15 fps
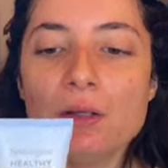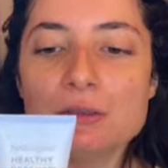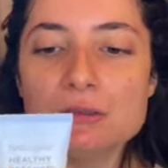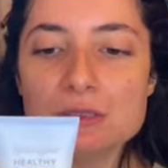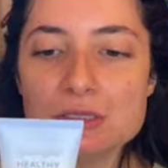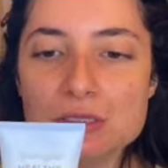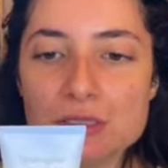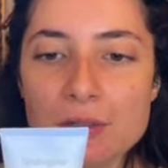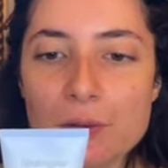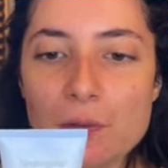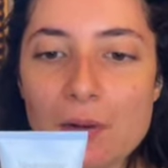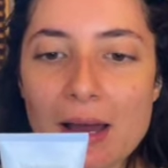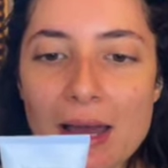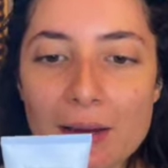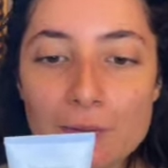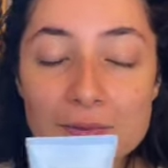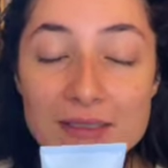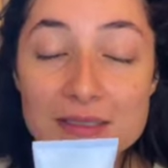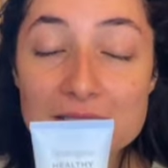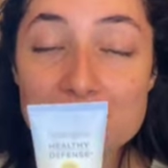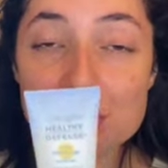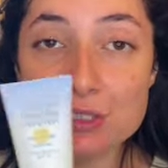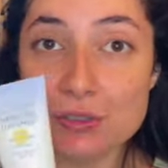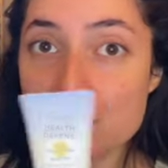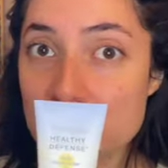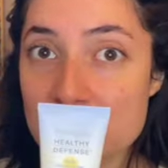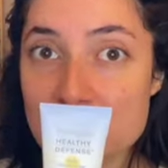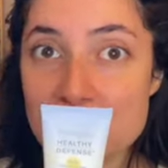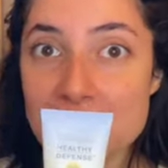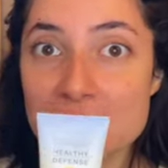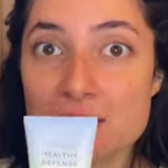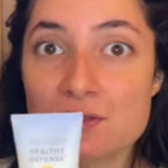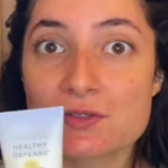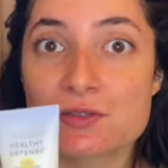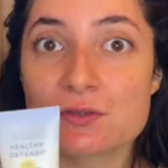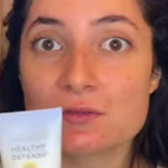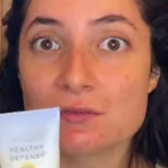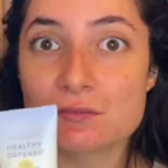So I was using this